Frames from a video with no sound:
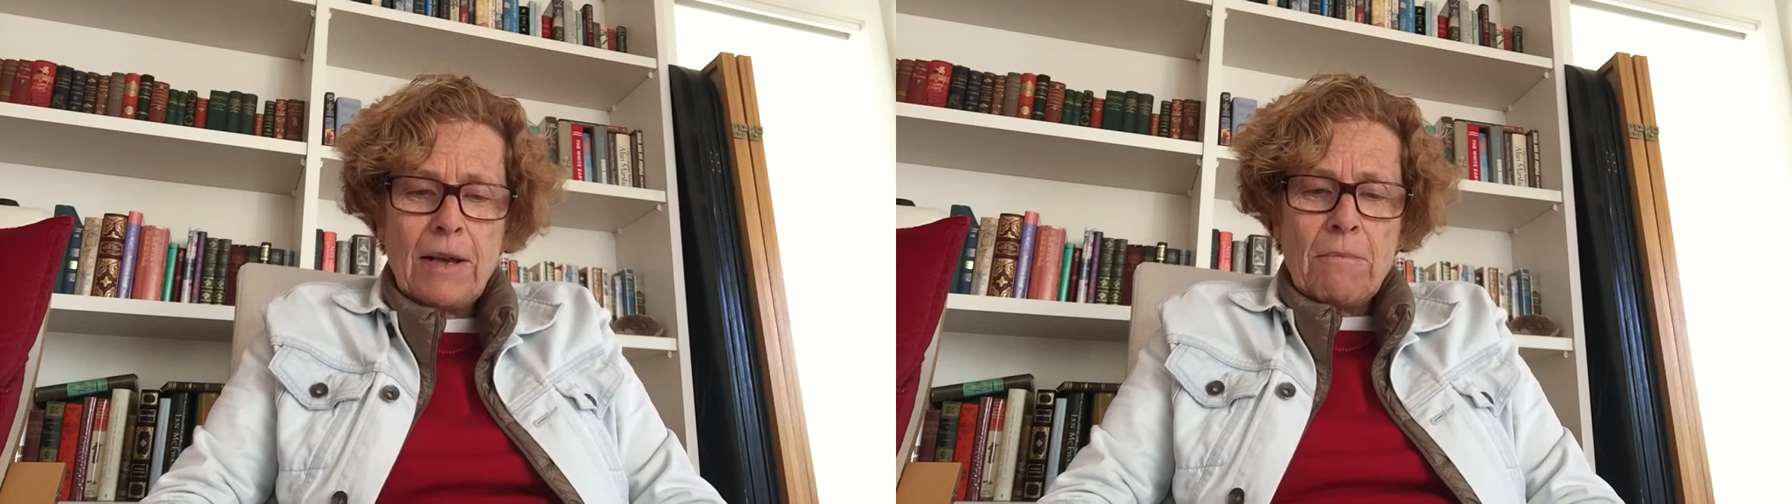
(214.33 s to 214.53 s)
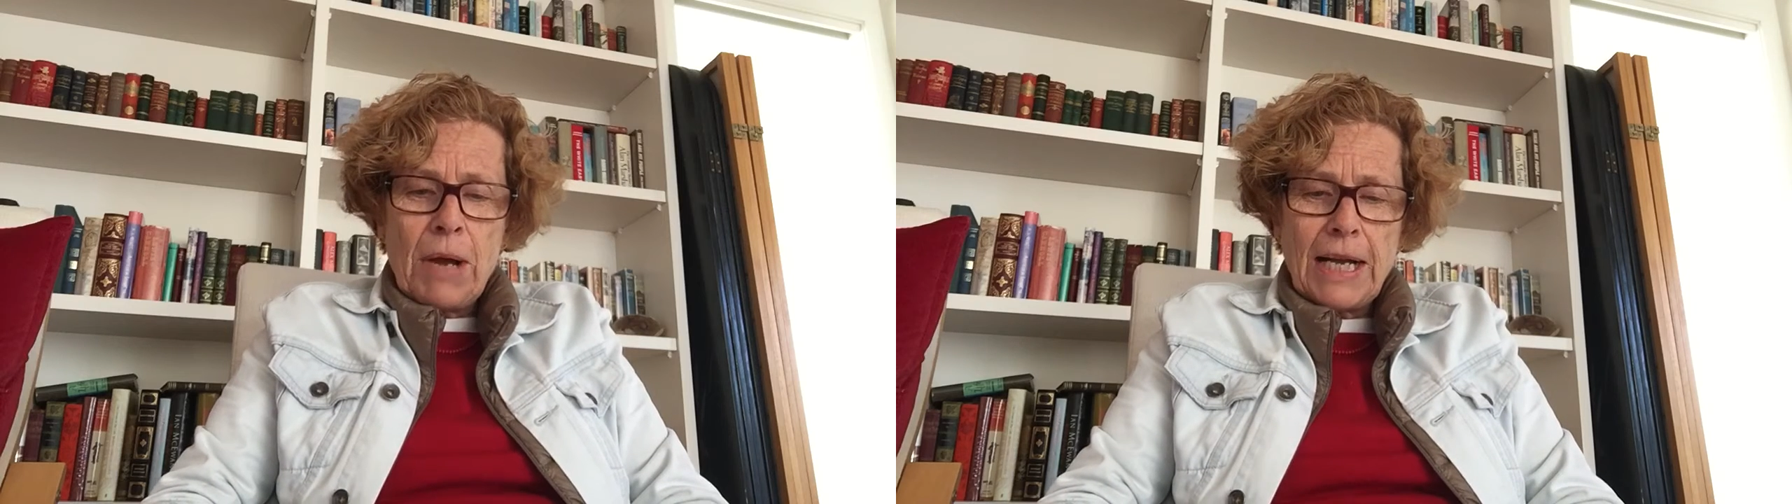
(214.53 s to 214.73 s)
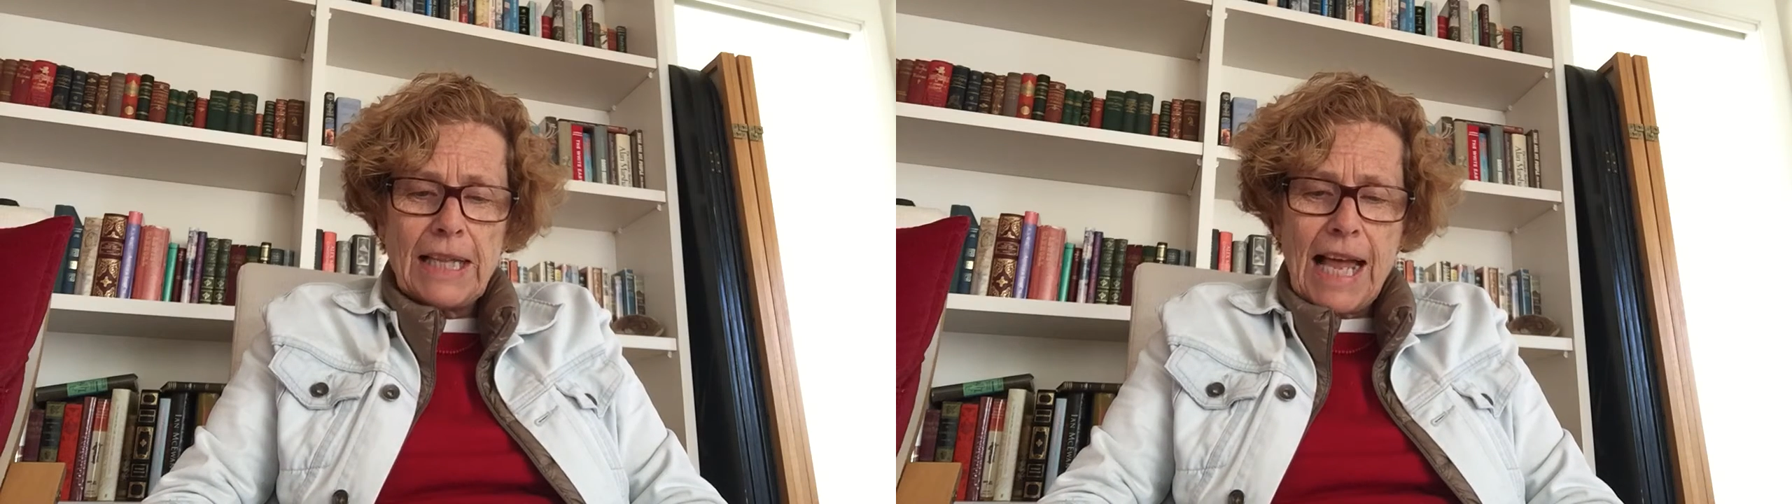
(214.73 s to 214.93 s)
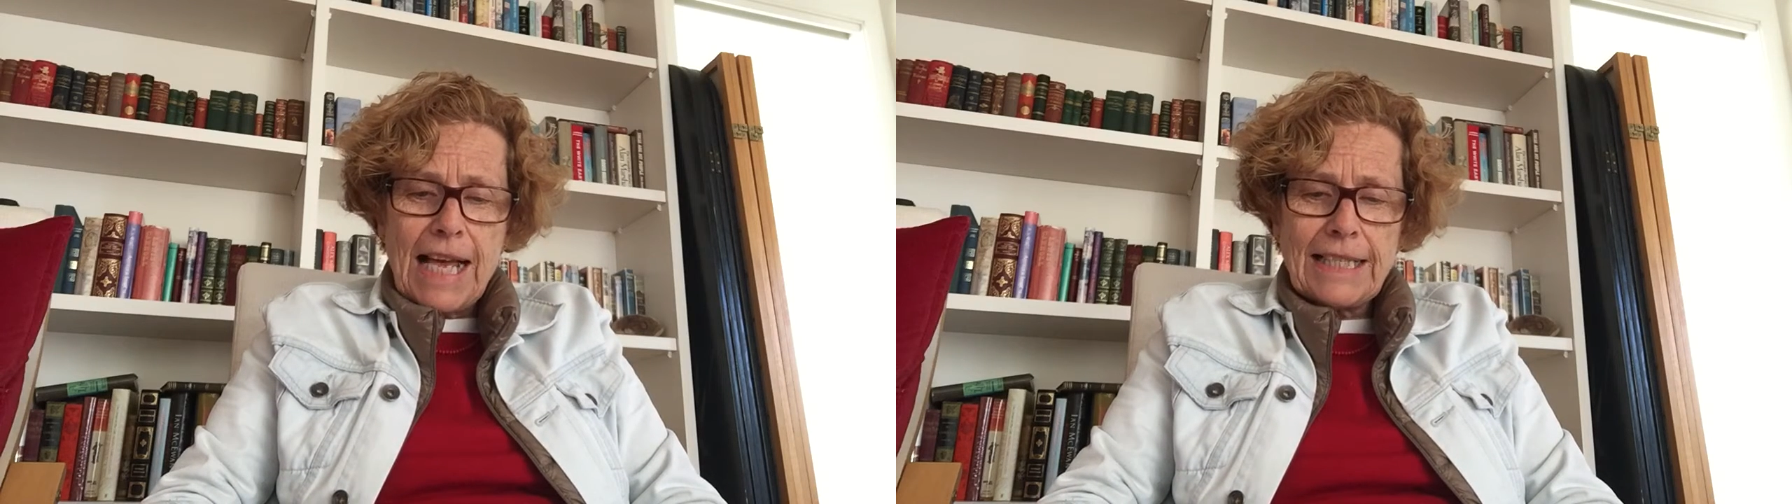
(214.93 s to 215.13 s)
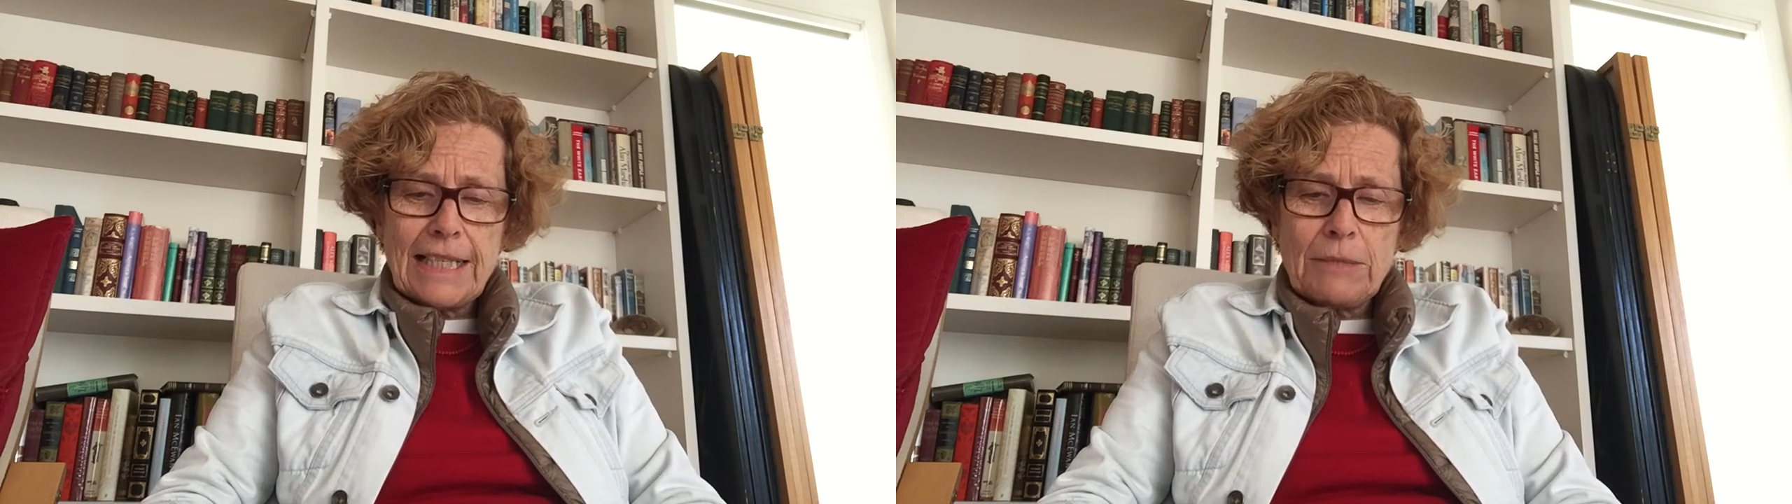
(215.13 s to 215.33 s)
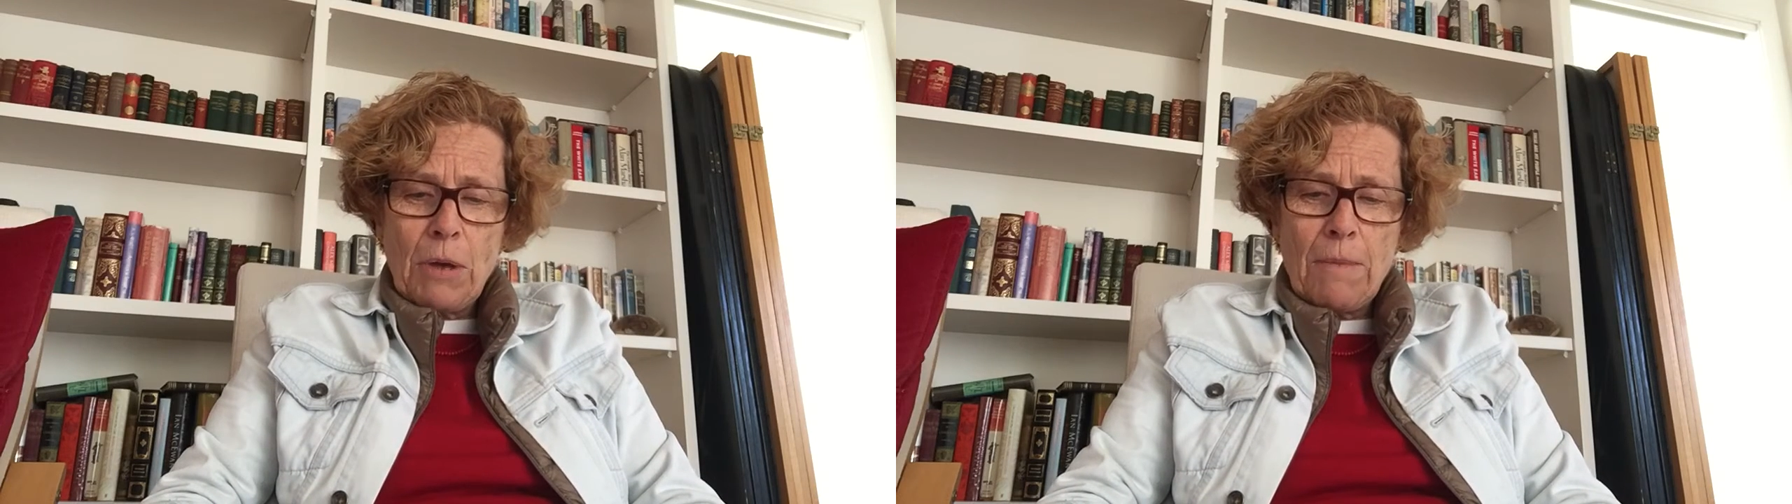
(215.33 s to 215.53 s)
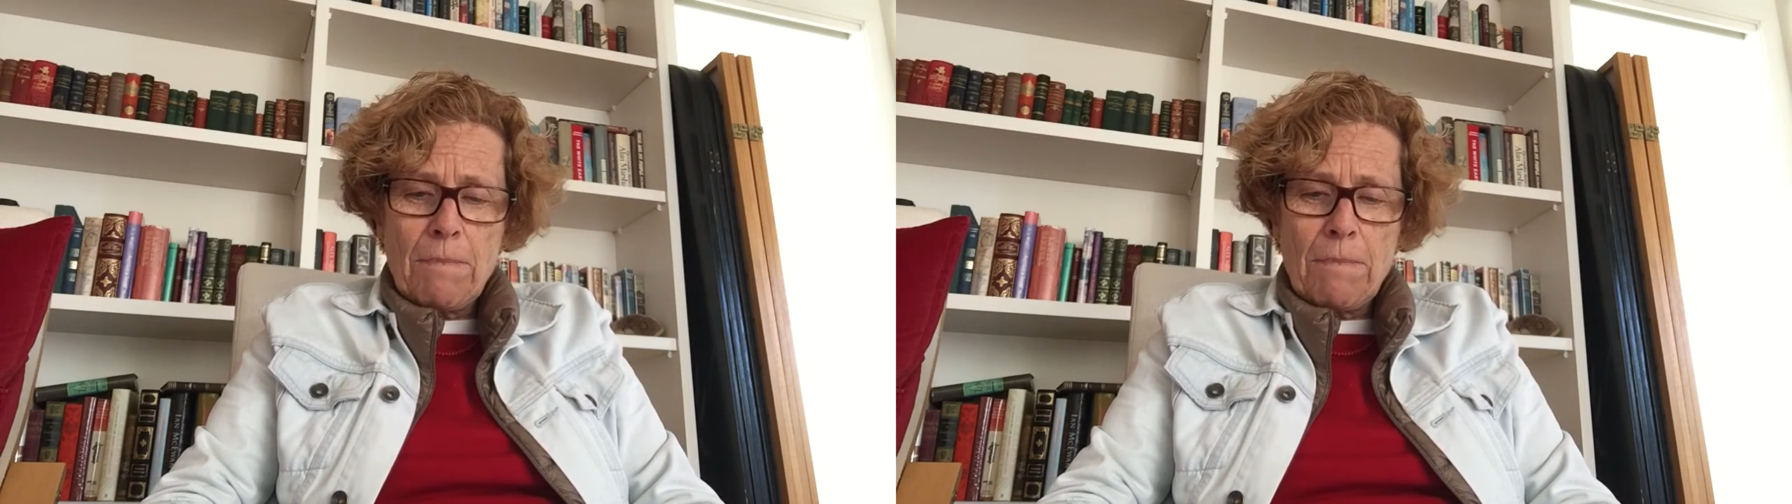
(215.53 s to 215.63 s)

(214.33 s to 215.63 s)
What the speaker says: My glasses, my